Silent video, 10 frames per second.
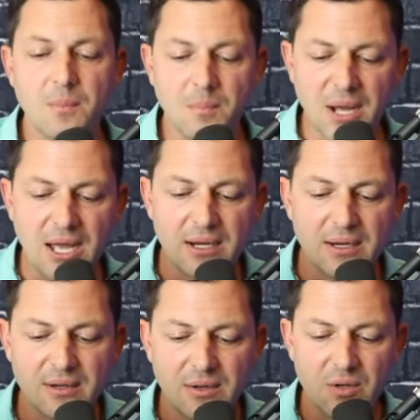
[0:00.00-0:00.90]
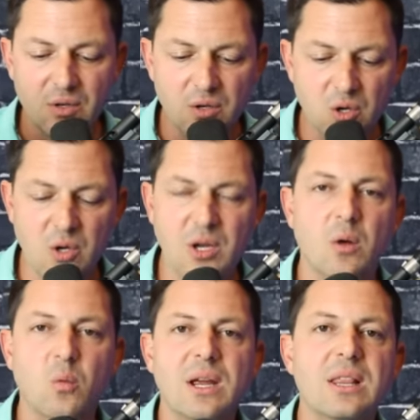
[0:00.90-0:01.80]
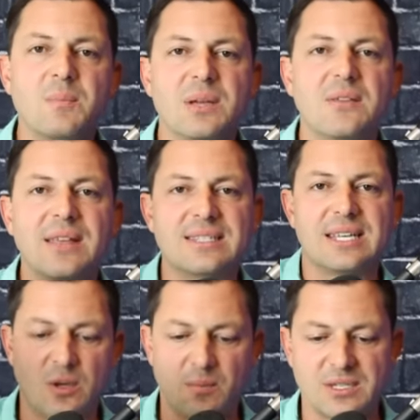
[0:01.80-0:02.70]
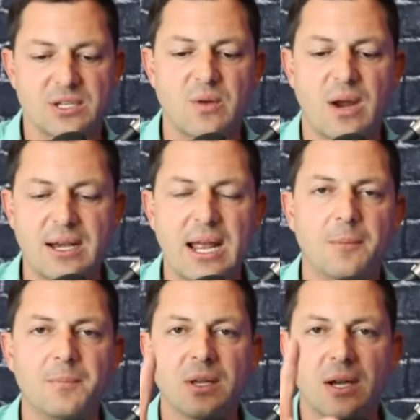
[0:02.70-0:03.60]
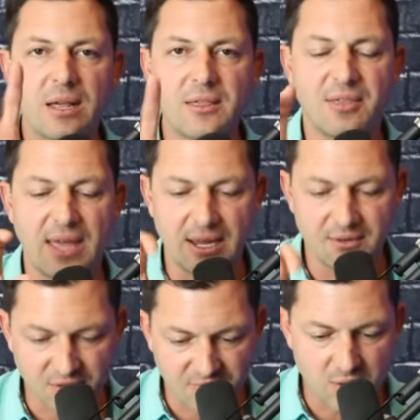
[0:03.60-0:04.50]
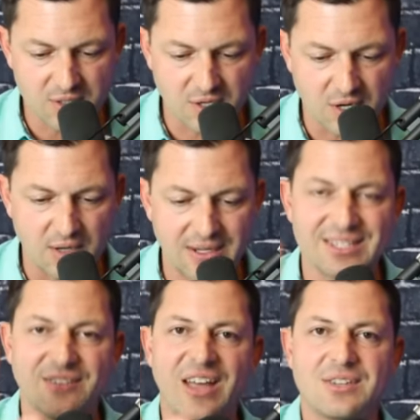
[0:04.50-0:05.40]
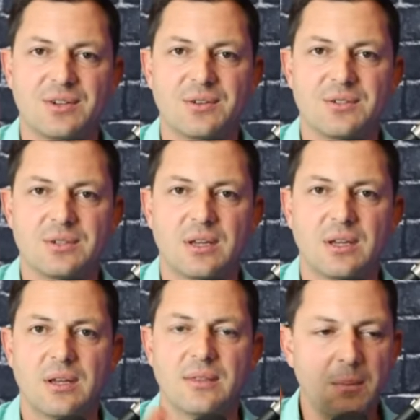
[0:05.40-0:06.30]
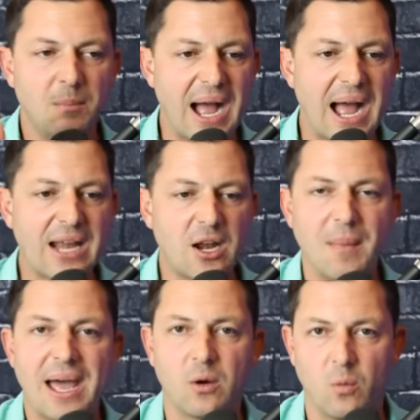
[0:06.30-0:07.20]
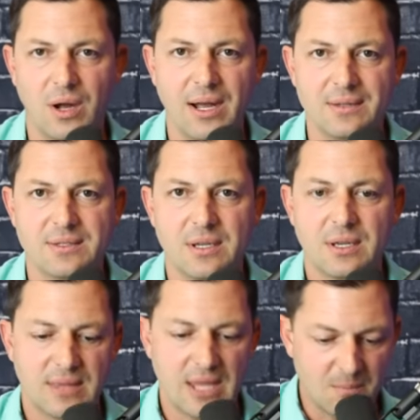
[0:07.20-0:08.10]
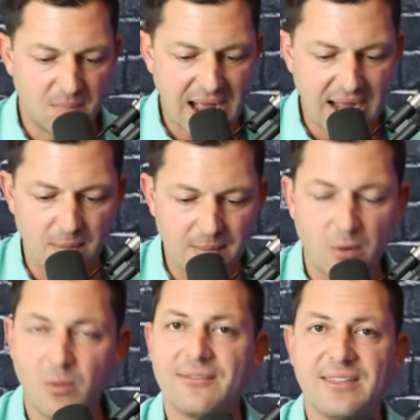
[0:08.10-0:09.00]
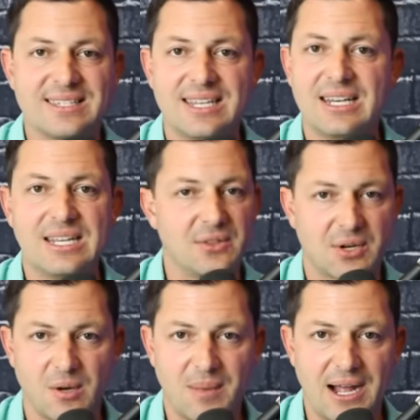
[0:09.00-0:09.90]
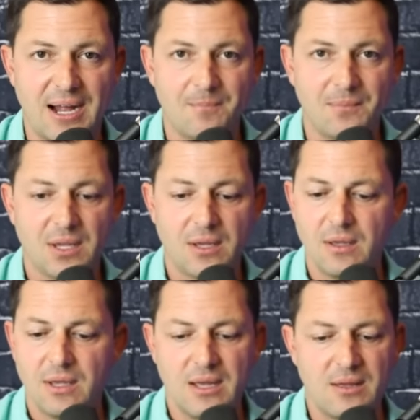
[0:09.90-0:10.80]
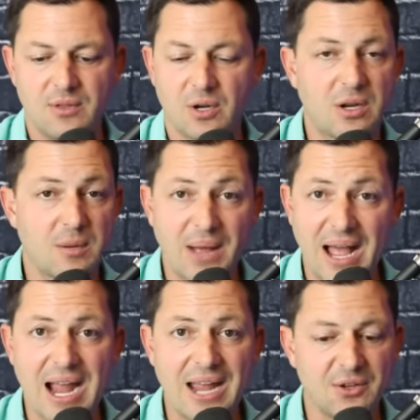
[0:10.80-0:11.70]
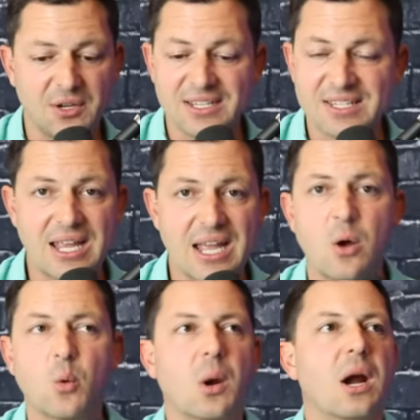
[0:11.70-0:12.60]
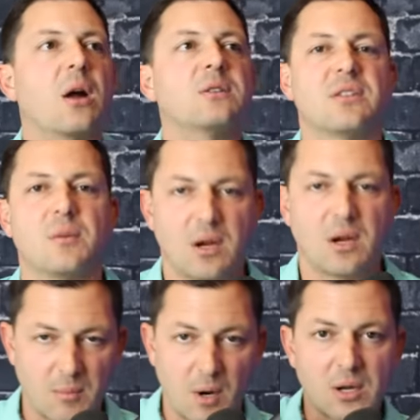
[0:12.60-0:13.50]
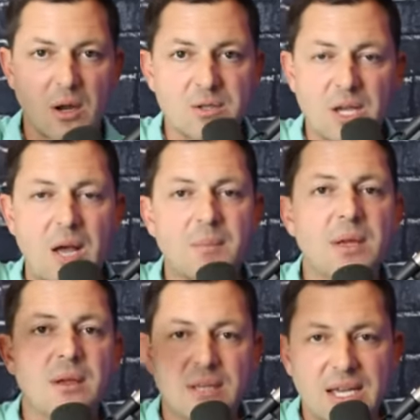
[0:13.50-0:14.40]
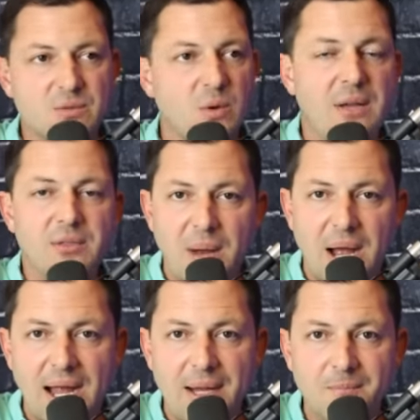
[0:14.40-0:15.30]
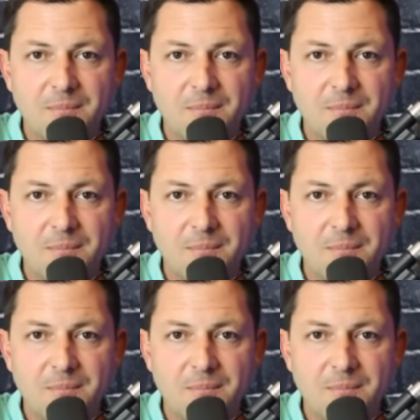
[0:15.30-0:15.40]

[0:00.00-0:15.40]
But you're going to really build that 10 year business right now. Another thing to focus on is investors. They buy no matter what. They buy no matter what. If they see a deal, they're going to buy. they're going to buy. They're going to sell regardless of the market. the market goes up. Guess what? They're buying.